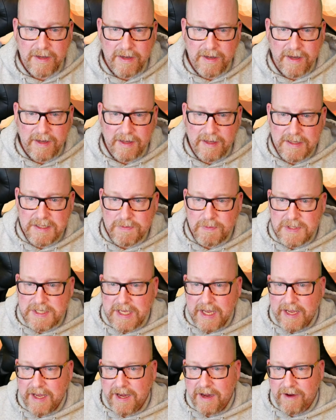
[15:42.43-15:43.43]
at least we
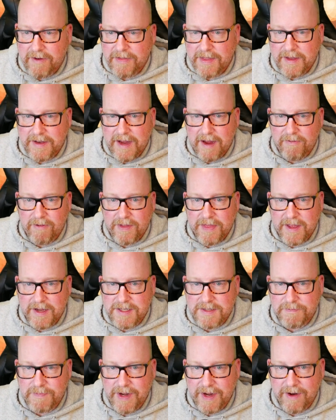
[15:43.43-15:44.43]
say here that
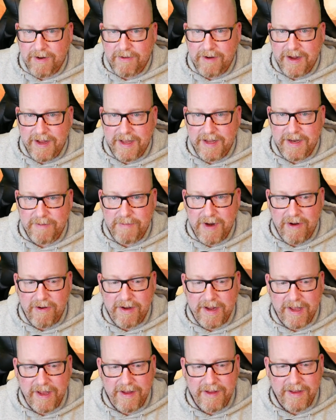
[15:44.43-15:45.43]
everything's bigger in
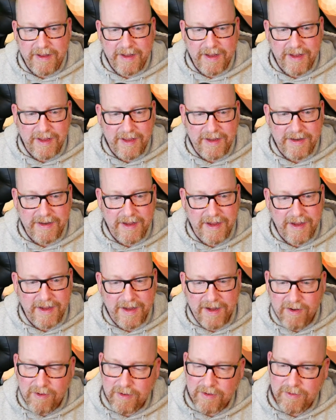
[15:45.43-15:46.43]
America, and
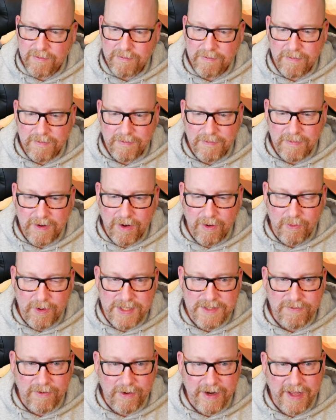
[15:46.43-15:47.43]
I'll
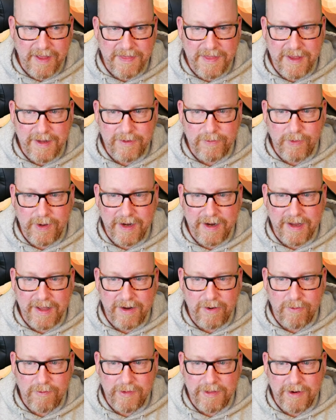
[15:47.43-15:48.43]
always forget that when I
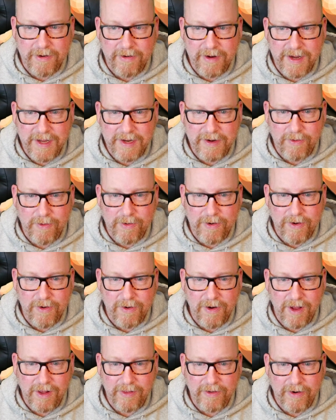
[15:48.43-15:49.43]
get over there and
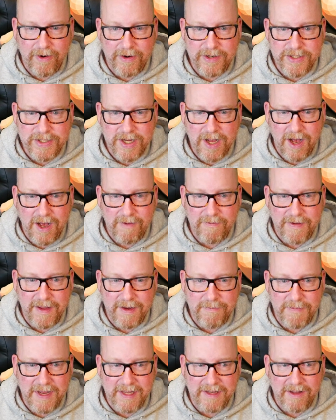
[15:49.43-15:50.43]
order a large coffee
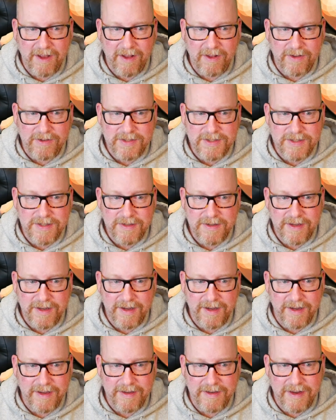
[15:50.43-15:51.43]
at McDonald's,
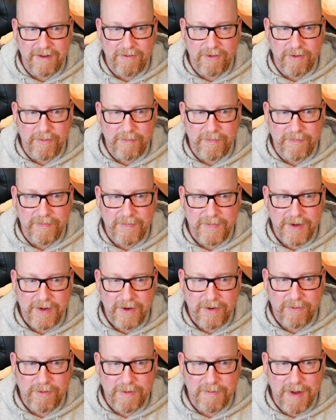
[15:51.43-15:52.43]
never
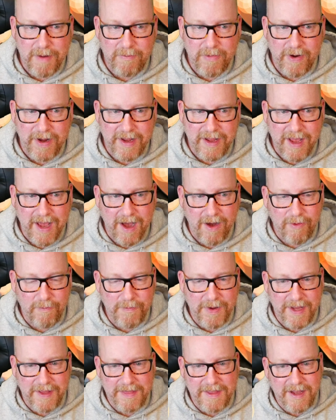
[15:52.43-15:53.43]
remembering how
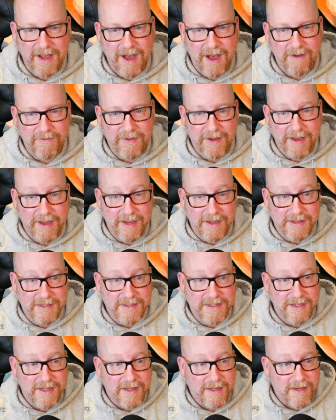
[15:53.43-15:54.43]
big the coffee
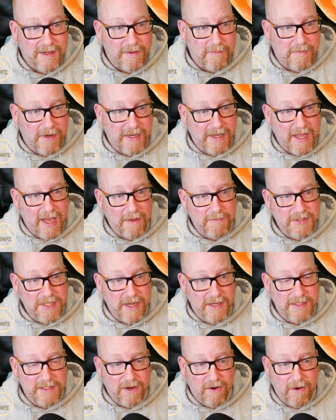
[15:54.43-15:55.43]
is. But
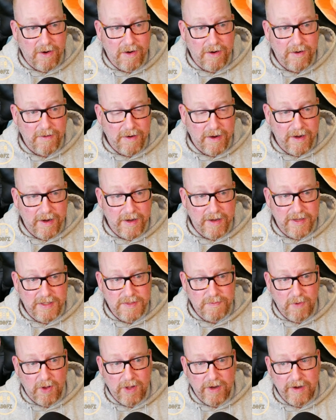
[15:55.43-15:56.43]
campsites are
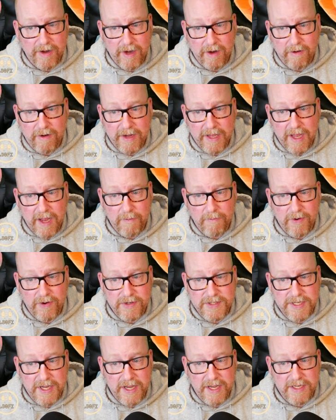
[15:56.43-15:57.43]
smaller here,
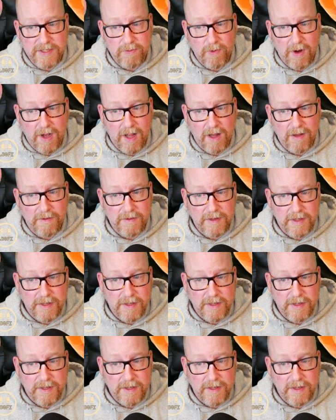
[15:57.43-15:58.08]
campers as well.